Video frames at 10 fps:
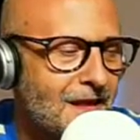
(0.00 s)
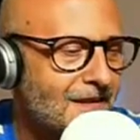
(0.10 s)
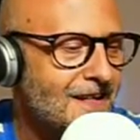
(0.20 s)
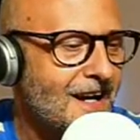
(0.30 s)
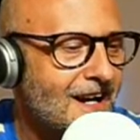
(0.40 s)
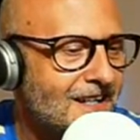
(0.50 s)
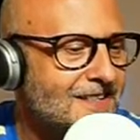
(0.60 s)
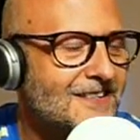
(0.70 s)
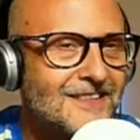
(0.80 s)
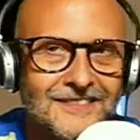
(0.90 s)

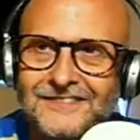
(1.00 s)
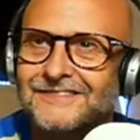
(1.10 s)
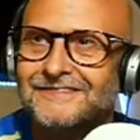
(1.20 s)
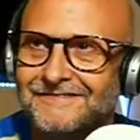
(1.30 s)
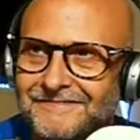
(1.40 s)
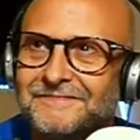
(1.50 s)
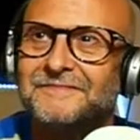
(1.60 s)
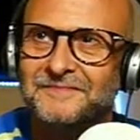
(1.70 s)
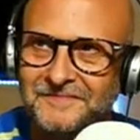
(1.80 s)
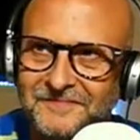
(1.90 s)
Yes.
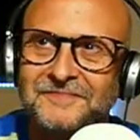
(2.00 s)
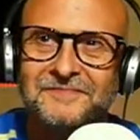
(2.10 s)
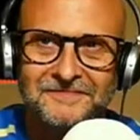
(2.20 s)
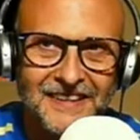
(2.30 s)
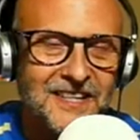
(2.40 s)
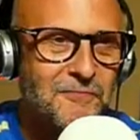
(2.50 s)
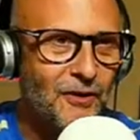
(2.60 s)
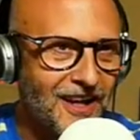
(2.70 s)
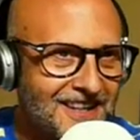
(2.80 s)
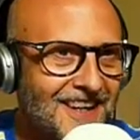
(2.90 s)
That's more
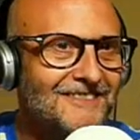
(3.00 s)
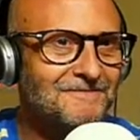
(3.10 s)
like it.